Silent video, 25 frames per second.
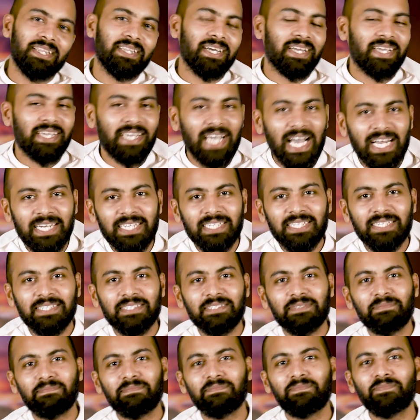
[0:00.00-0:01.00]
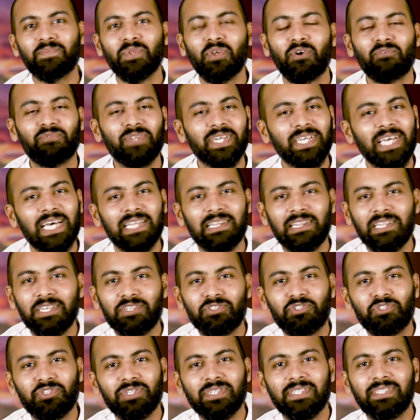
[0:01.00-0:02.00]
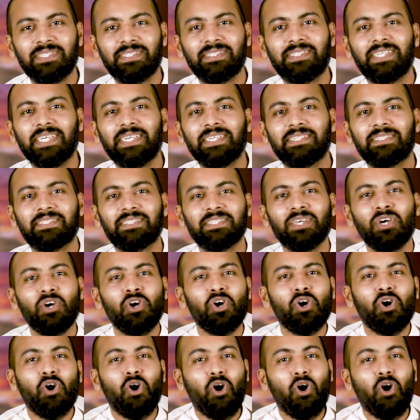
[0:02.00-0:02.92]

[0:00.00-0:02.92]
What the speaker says: The Catechism of the Catholic Church states,